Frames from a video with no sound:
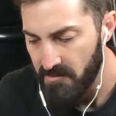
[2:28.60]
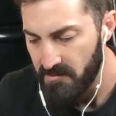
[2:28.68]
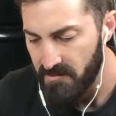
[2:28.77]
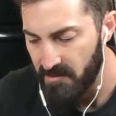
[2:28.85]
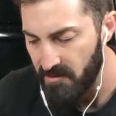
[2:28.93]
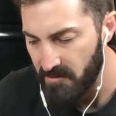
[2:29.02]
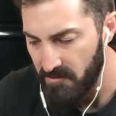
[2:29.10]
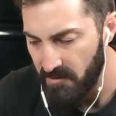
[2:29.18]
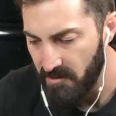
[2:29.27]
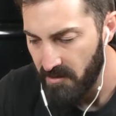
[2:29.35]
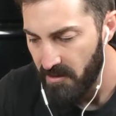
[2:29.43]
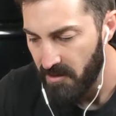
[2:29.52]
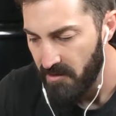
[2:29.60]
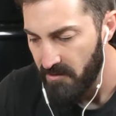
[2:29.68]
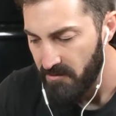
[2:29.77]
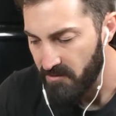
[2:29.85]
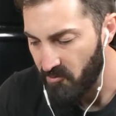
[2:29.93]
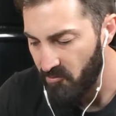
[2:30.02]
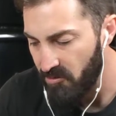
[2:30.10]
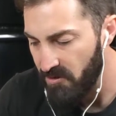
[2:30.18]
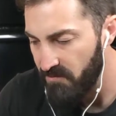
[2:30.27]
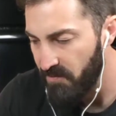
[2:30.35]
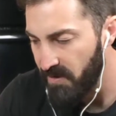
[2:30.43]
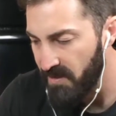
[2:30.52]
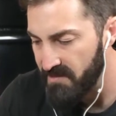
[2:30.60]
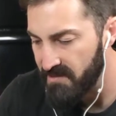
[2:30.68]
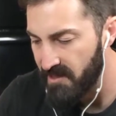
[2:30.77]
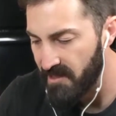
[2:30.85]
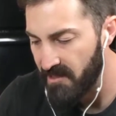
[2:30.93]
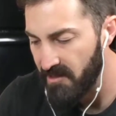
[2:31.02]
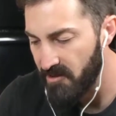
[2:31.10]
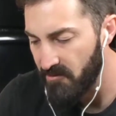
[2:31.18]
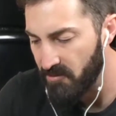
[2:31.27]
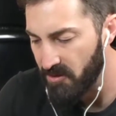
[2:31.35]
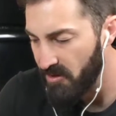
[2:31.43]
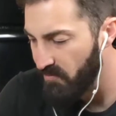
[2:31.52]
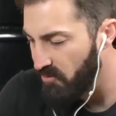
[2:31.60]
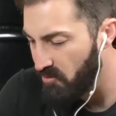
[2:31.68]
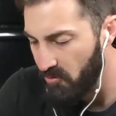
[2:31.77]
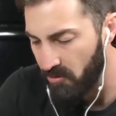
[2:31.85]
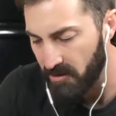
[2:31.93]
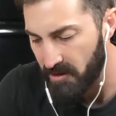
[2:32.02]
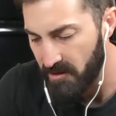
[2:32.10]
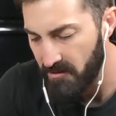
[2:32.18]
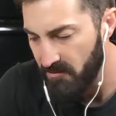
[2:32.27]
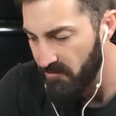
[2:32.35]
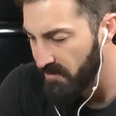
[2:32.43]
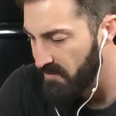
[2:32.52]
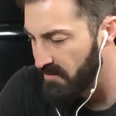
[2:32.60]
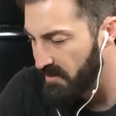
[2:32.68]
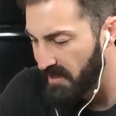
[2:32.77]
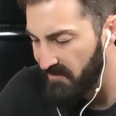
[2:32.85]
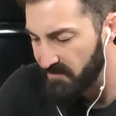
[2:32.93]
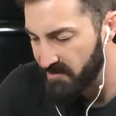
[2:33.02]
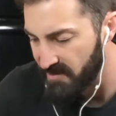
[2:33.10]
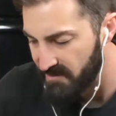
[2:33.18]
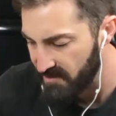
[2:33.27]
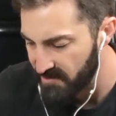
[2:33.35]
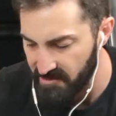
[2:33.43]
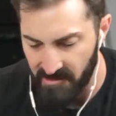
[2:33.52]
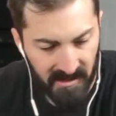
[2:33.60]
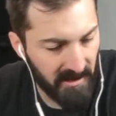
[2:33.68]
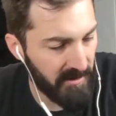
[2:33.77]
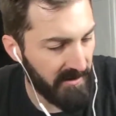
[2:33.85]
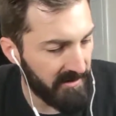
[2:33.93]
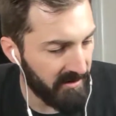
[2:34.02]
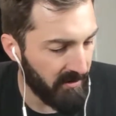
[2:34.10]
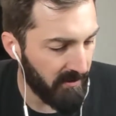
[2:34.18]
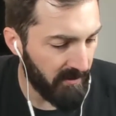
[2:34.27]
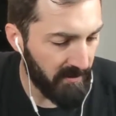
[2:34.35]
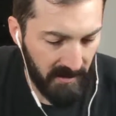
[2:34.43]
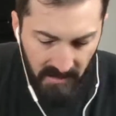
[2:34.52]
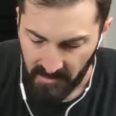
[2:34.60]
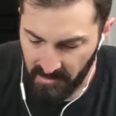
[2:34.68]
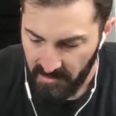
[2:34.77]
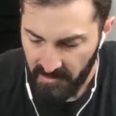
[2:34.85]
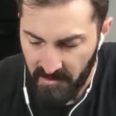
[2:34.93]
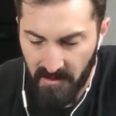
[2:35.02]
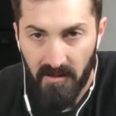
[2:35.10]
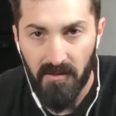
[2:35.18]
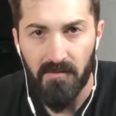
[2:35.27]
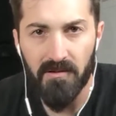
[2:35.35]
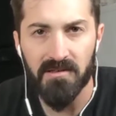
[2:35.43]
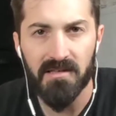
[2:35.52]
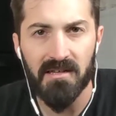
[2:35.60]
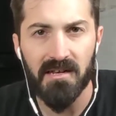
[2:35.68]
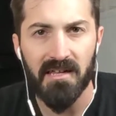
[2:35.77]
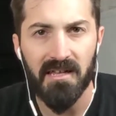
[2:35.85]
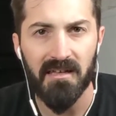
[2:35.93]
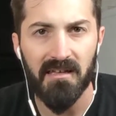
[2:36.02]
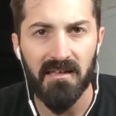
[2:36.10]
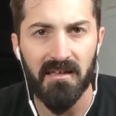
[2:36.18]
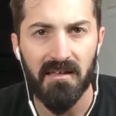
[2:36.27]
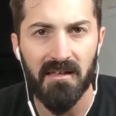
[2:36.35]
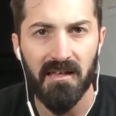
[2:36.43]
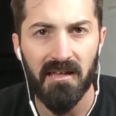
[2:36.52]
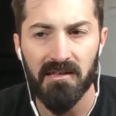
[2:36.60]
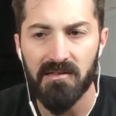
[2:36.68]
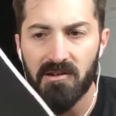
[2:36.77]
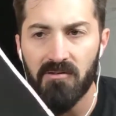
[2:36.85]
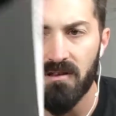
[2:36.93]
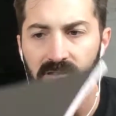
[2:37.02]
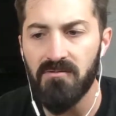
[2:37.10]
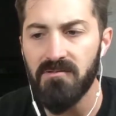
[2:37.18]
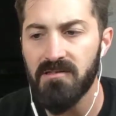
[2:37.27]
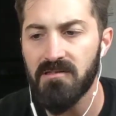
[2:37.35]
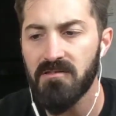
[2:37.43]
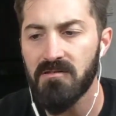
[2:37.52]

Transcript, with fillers: So there's one piece that I cut really poorly with the knife because I think it started to look dull. There's a lot of edge crinkles.